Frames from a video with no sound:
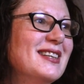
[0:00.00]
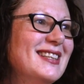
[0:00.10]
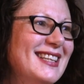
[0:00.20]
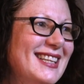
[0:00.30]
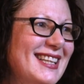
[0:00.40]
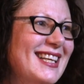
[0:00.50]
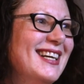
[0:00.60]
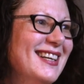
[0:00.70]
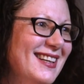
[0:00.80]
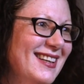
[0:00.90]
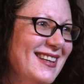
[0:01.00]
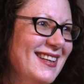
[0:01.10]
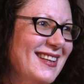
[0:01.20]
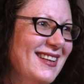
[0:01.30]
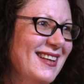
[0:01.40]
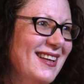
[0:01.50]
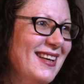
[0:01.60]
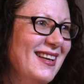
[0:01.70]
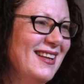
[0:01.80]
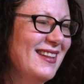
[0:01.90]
Yeah. Yeah, fantastic.